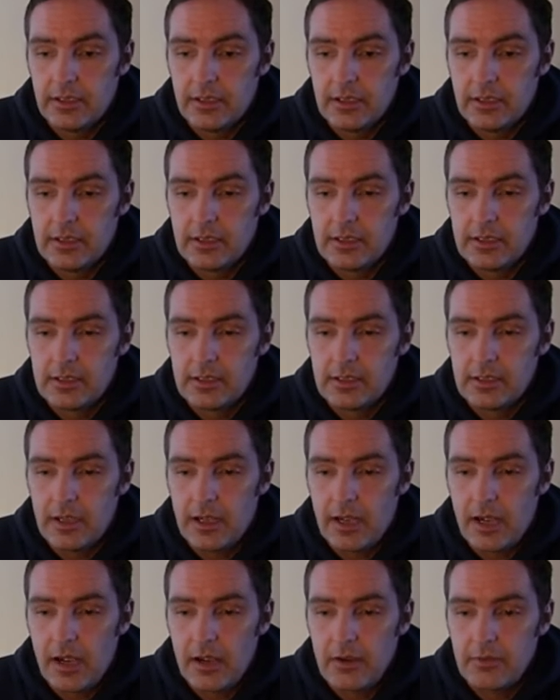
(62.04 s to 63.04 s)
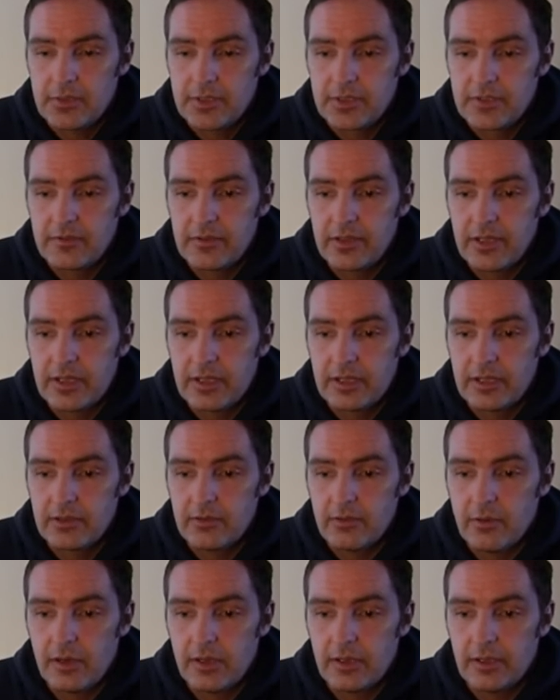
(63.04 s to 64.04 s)
I was feeling
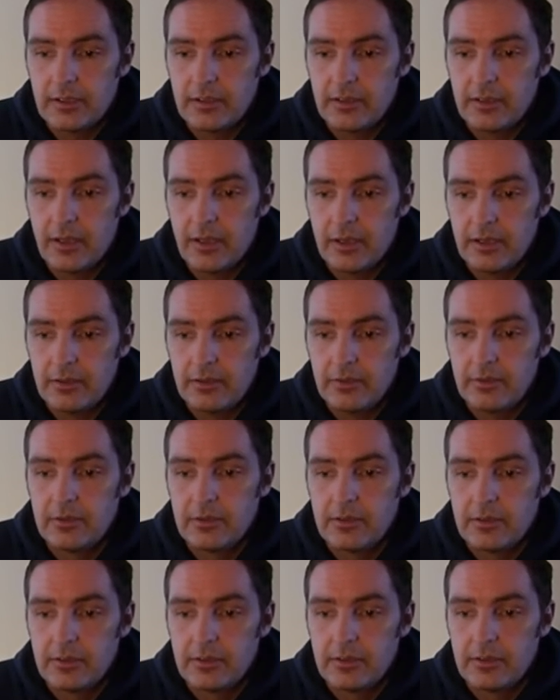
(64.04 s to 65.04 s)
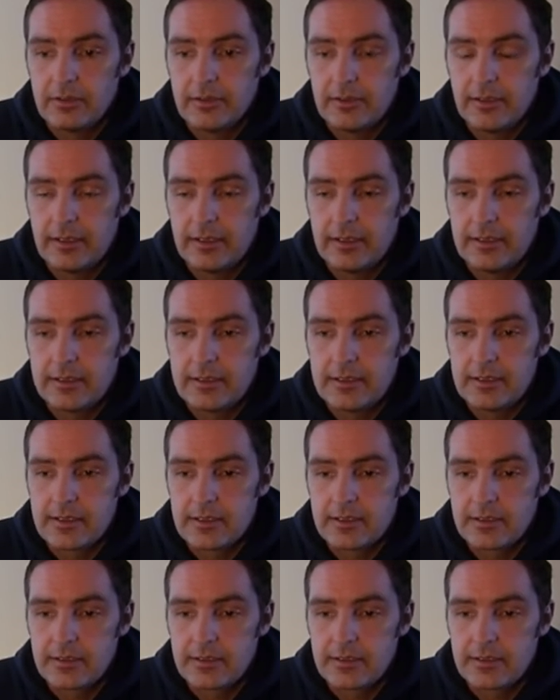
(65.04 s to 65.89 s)
quite low, and